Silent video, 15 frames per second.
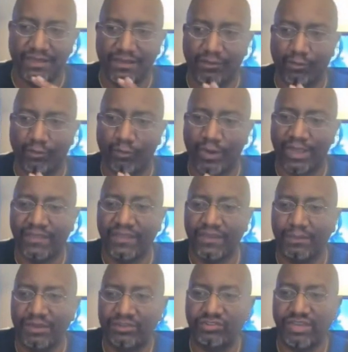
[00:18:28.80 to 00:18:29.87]
when the
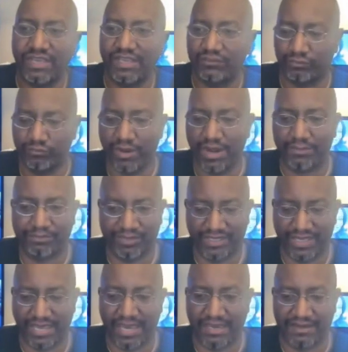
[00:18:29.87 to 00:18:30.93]
machines
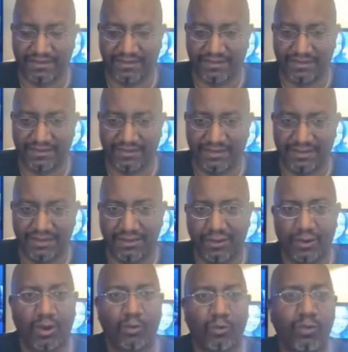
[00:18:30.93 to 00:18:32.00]
replicate,
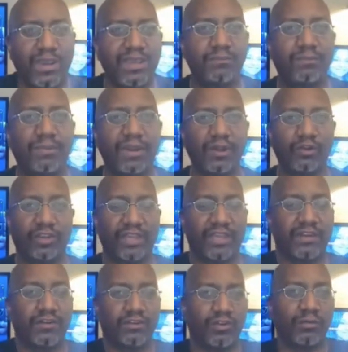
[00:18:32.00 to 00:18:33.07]
or we
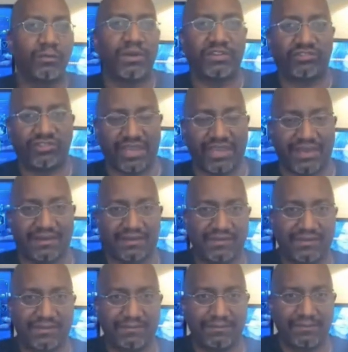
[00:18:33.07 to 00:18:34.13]
building new
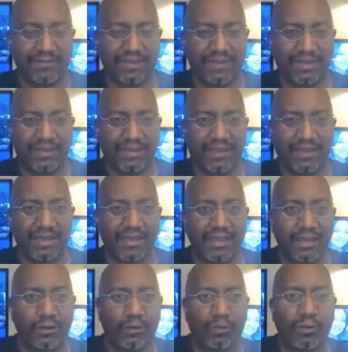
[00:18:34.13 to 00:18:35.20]
machines,
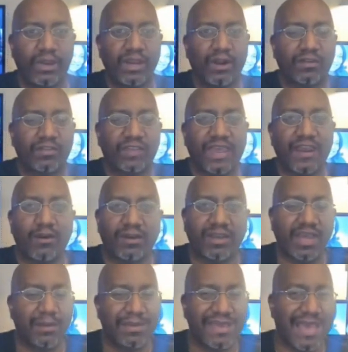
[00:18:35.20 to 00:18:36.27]
they are
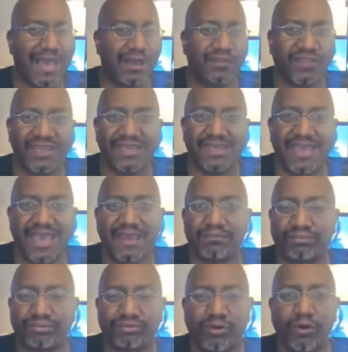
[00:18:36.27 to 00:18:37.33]
coming out the
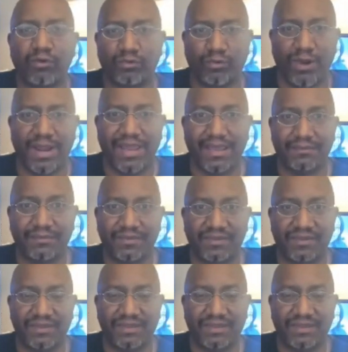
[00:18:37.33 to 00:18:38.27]
gate programmed